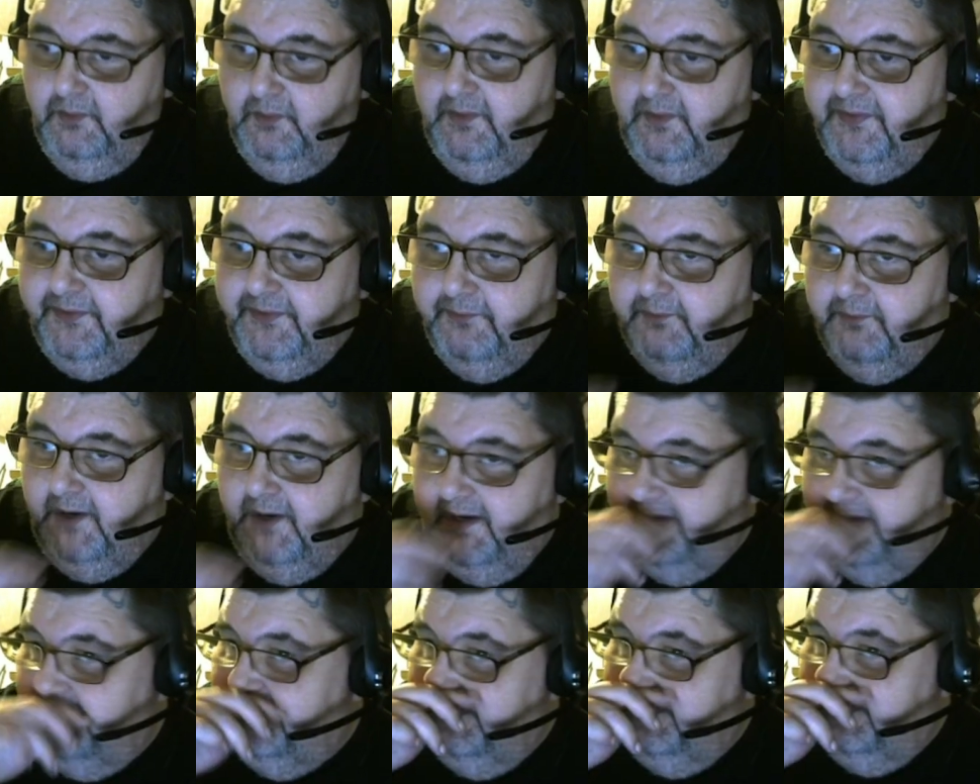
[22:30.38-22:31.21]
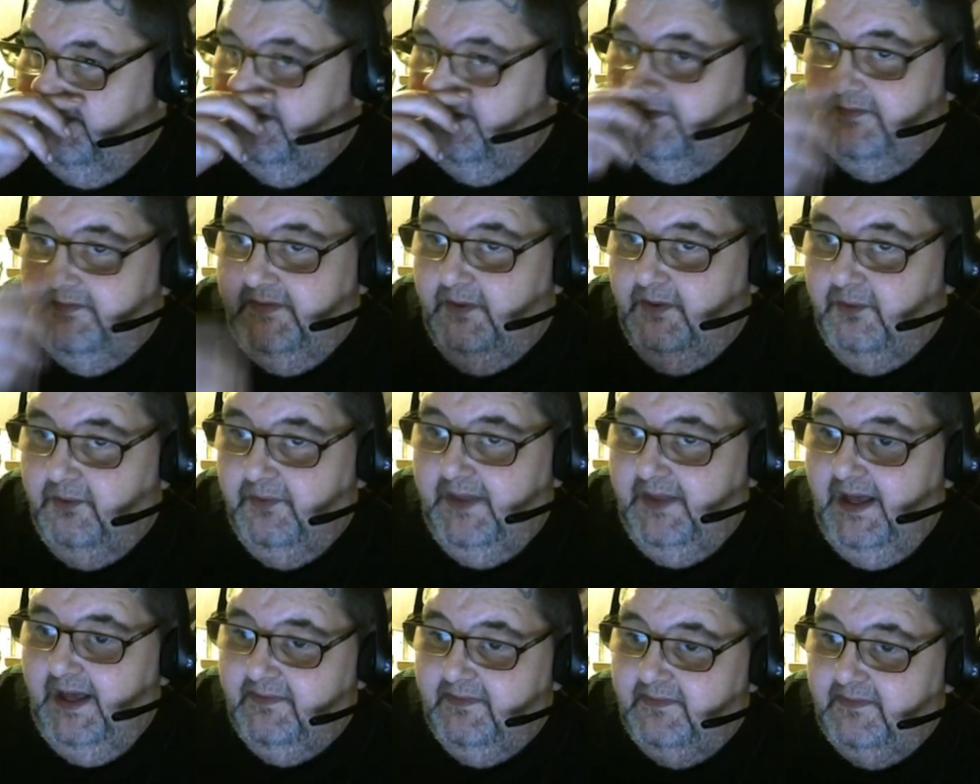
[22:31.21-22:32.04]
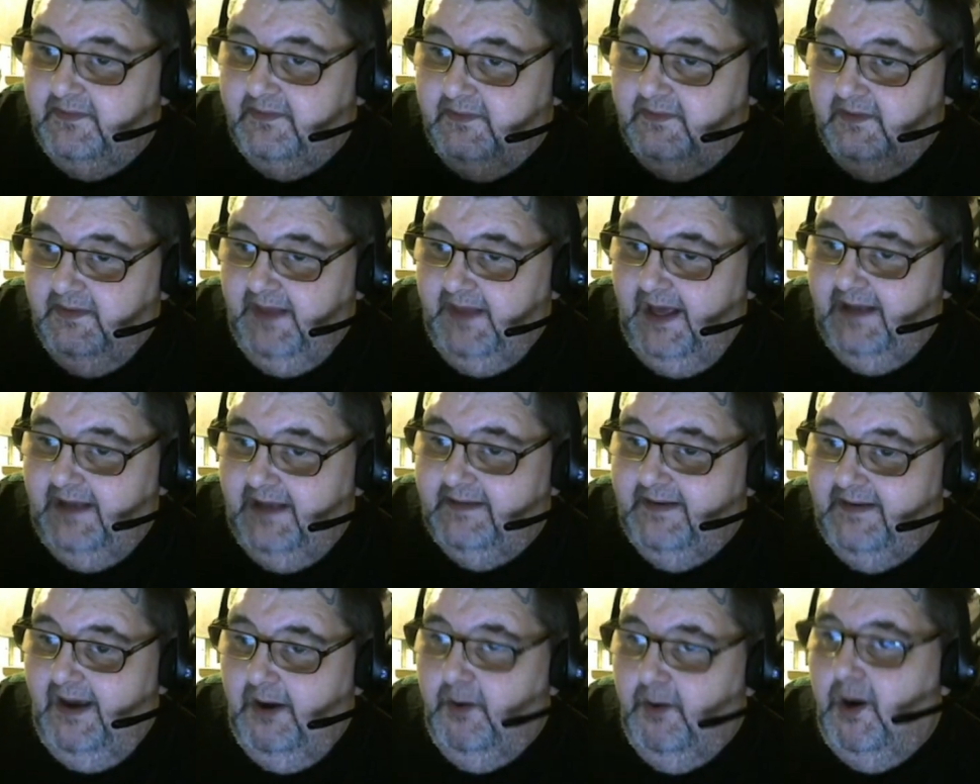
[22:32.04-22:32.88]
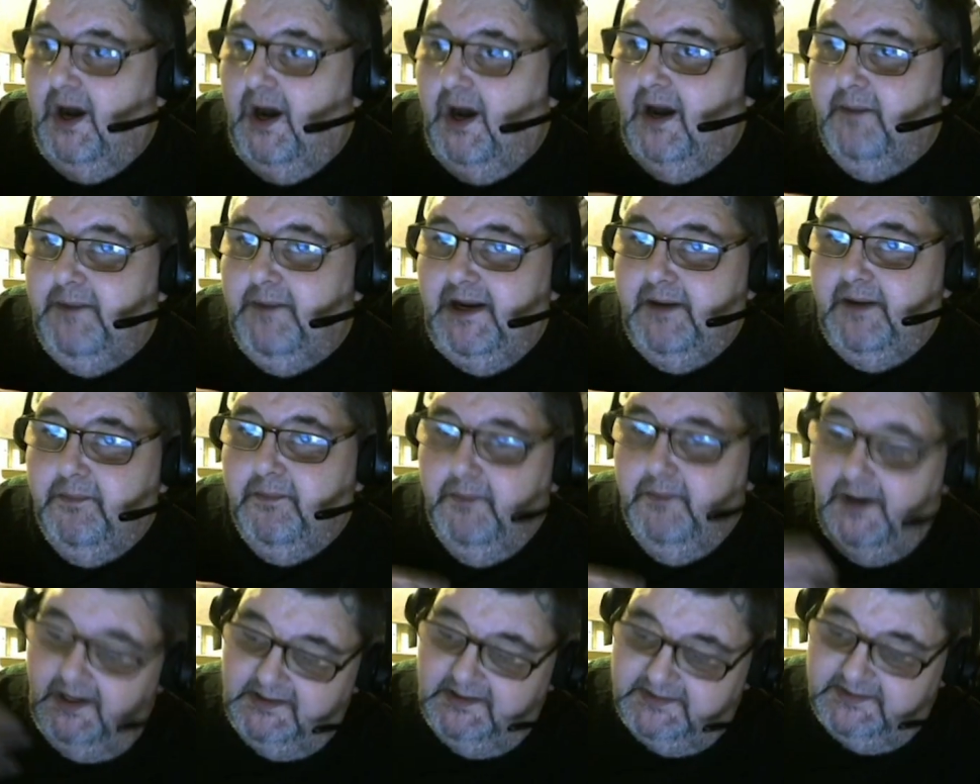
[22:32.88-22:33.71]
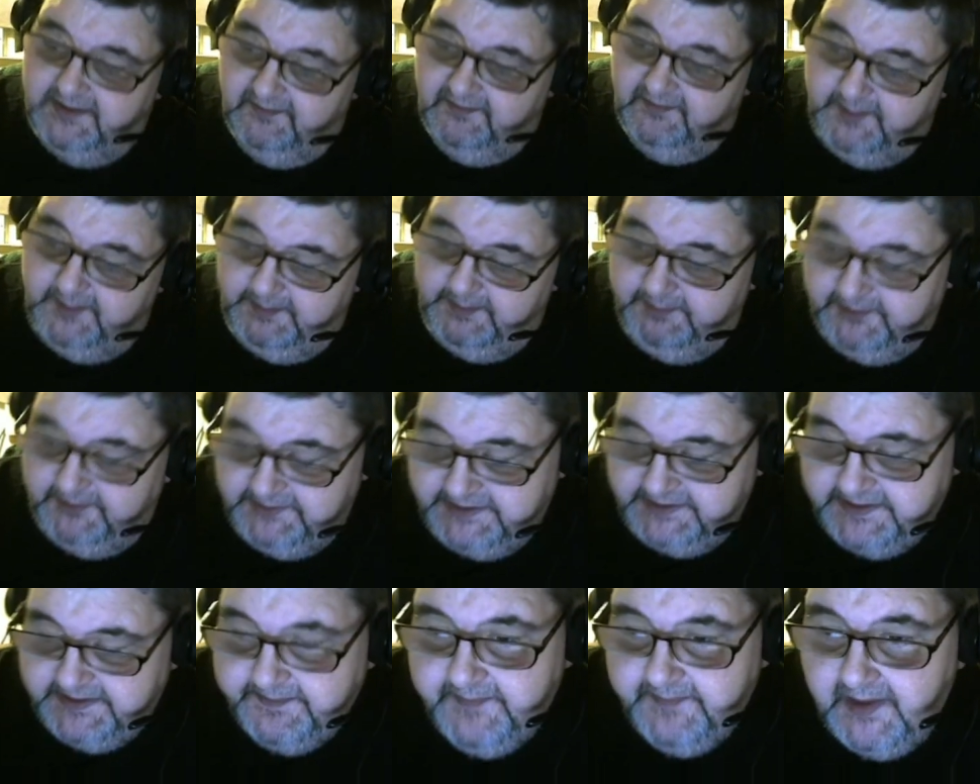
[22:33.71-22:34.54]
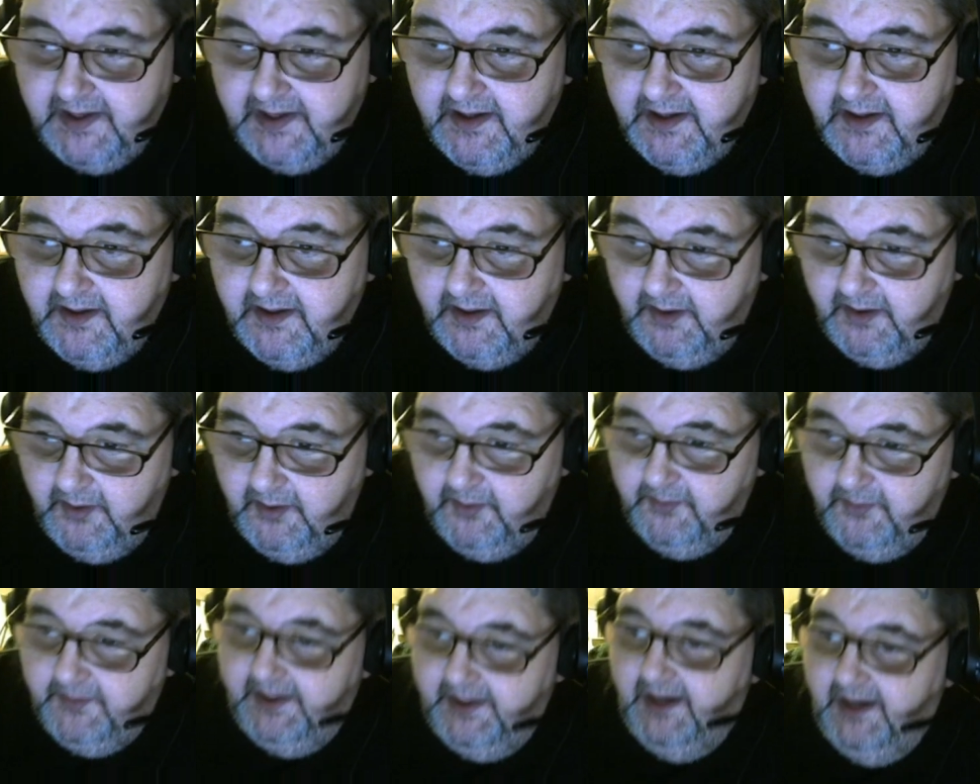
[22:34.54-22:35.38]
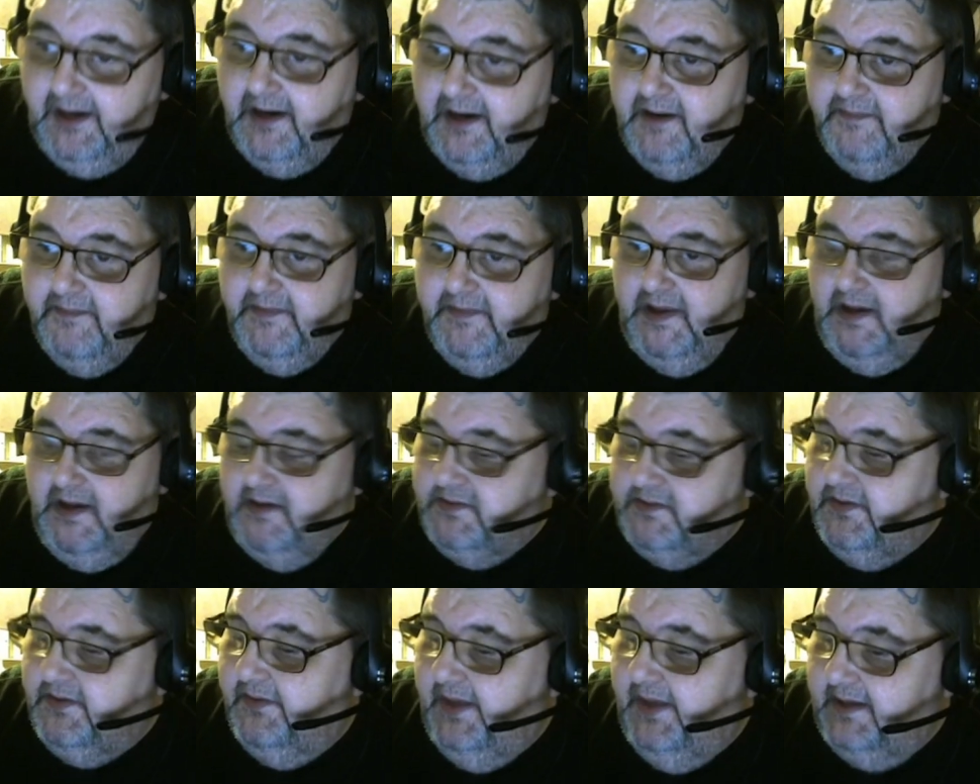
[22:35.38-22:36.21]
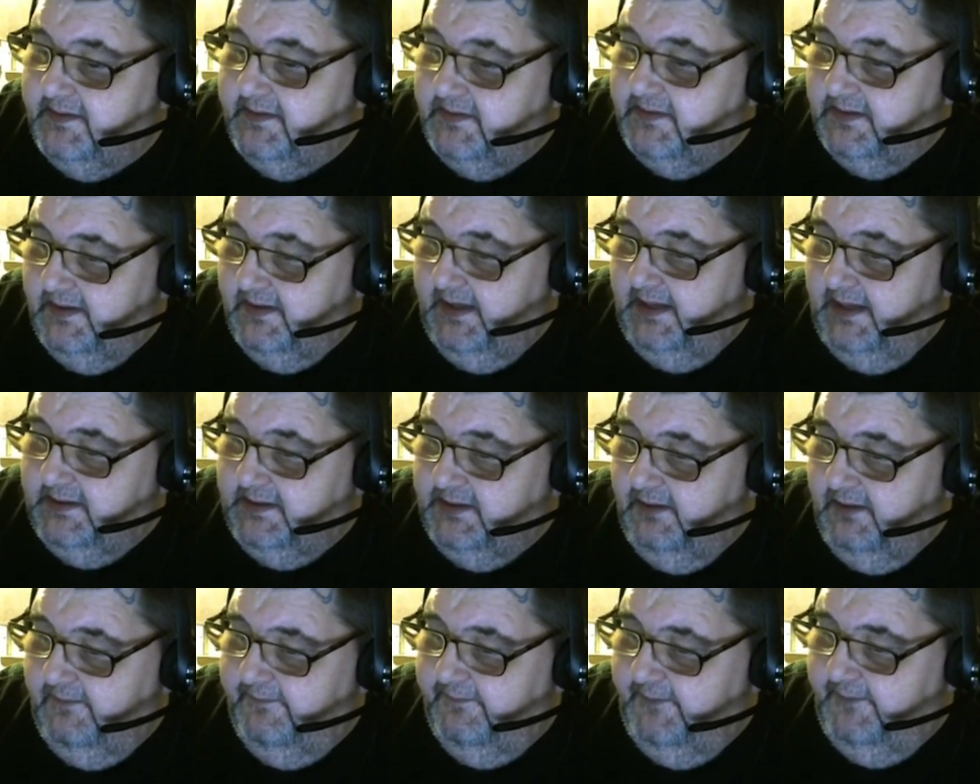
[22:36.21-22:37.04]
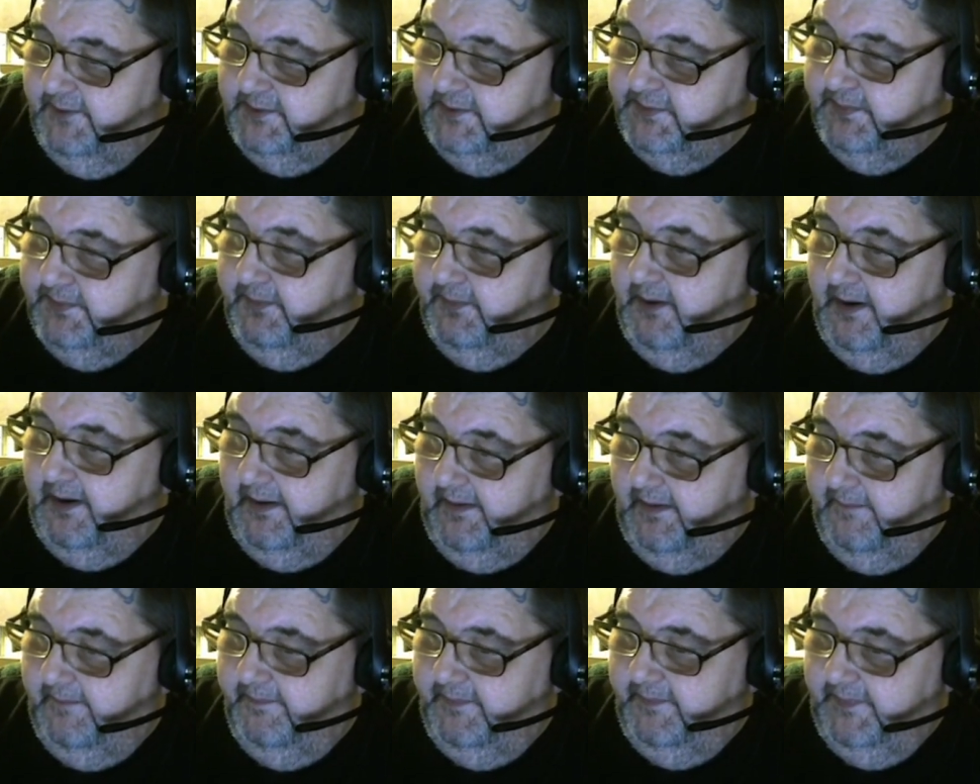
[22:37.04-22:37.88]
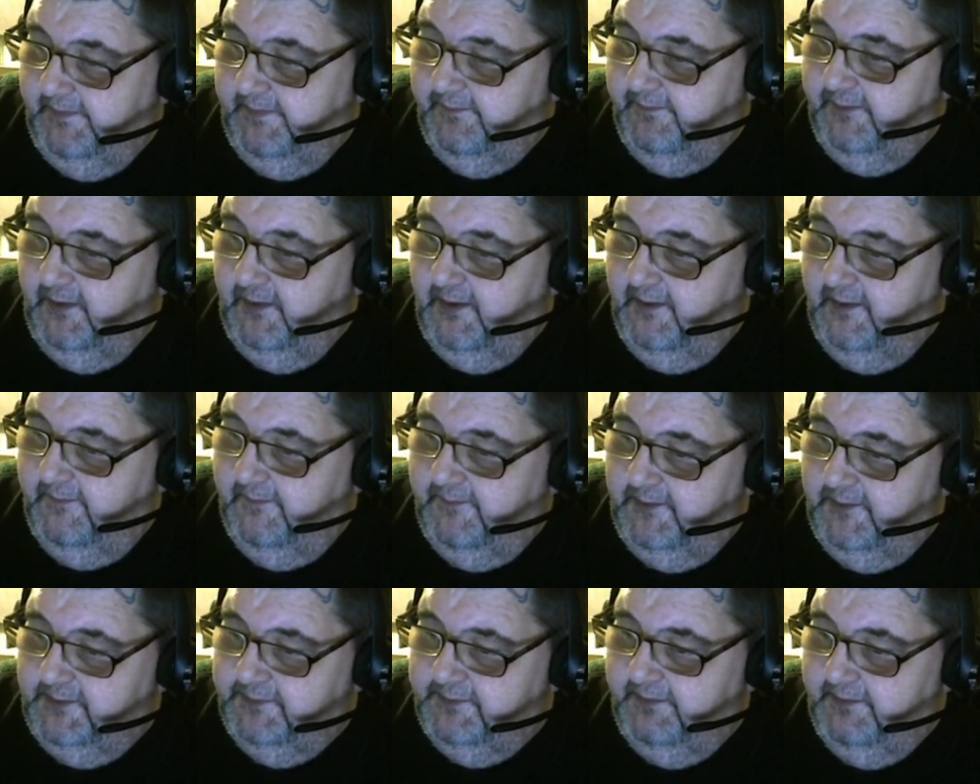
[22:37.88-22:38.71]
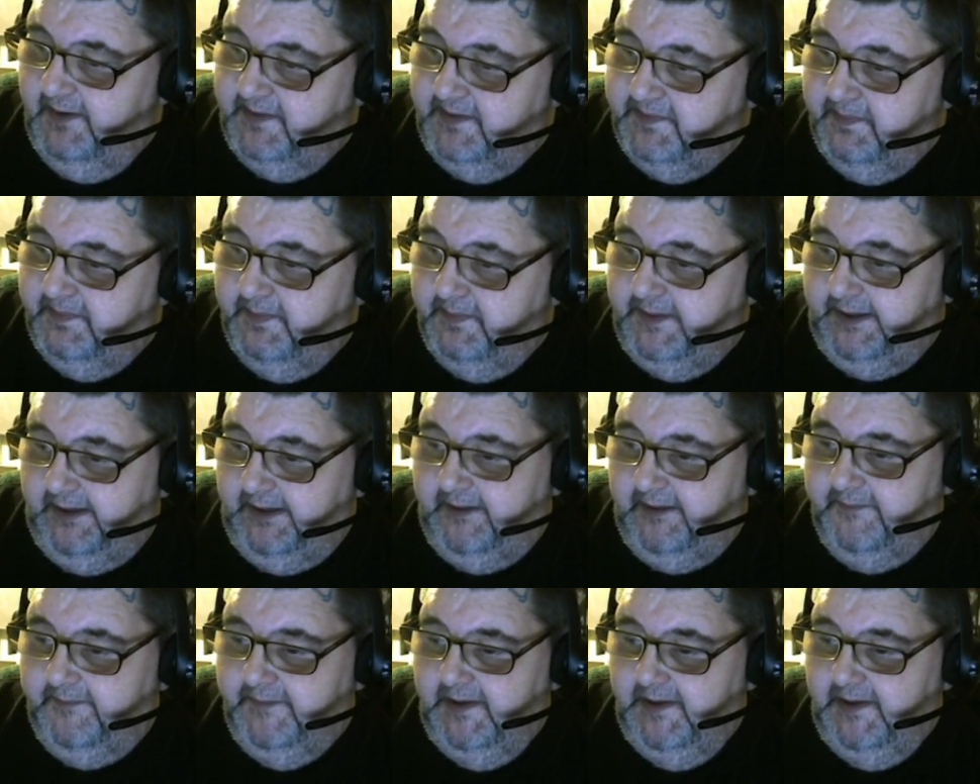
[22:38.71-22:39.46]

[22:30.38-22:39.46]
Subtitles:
rice. So that's how I make my stuffed peppers. Okay, so that's our first one for our first recipe.